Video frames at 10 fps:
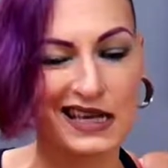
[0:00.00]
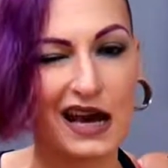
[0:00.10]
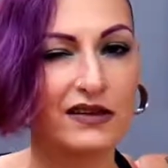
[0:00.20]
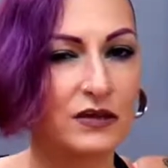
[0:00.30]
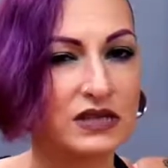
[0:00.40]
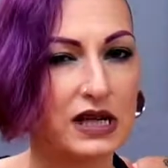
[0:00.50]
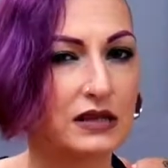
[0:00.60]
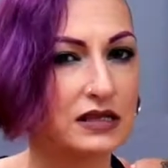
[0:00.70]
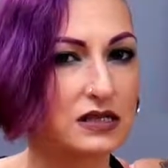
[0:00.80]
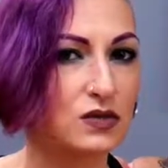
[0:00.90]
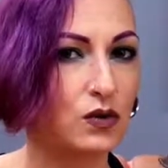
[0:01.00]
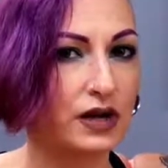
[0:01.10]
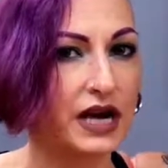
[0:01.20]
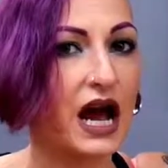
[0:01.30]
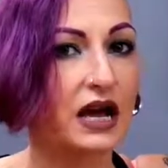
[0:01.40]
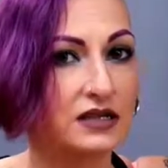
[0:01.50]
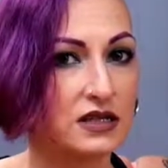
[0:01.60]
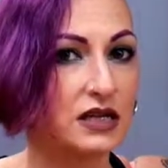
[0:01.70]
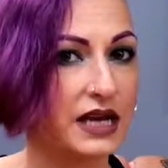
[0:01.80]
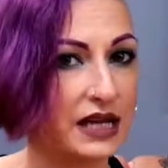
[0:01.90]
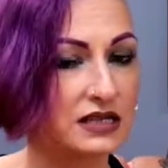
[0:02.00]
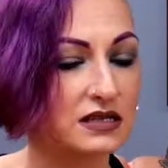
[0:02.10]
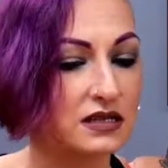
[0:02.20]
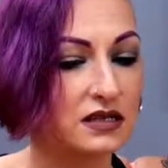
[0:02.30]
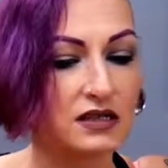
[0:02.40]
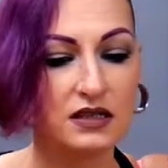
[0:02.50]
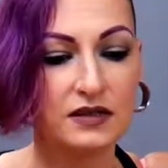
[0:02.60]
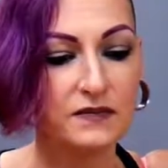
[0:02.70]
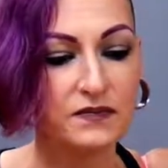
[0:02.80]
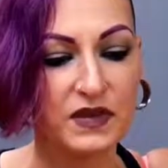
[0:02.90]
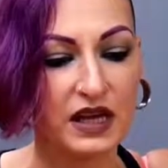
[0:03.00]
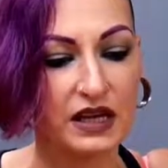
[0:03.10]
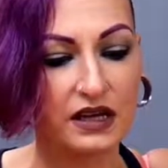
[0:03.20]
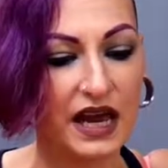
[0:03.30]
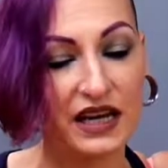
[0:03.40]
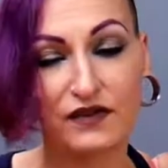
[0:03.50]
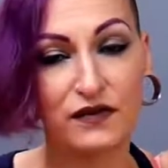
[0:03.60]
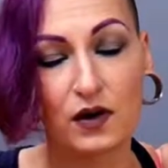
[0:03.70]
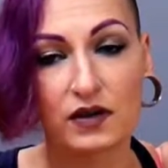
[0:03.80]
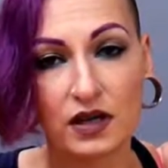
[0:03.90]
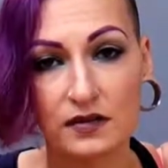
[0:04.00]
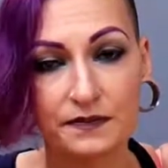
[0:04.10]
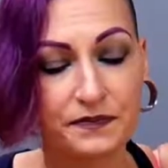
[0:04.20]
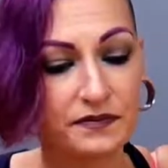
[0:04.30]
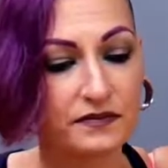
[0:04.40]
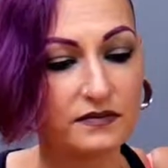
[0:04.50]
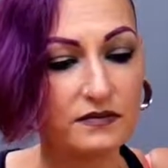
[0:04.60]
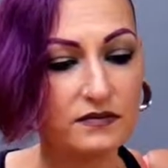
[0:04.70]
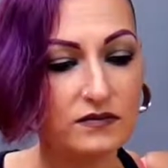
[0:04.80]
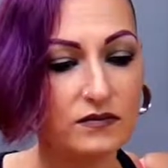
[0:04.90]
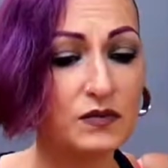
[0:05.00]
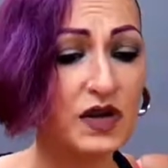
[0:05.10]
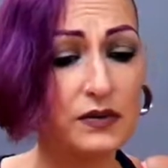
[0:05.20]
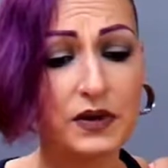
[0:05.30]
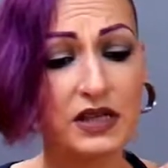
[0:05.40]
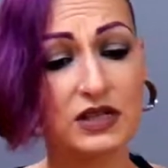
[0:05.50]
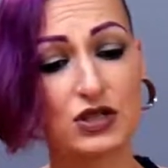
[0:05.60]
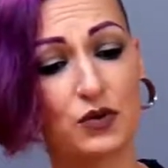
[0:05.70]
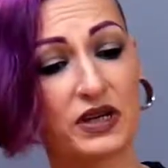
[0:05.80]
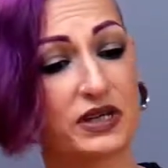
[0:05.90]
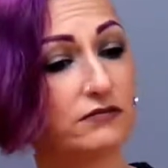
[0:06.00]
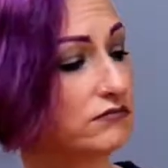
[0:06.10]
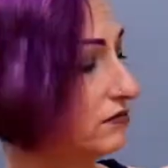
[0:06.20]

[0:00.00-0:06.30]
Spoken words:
how they would take this story on to the next any further. But I really enjoyed it.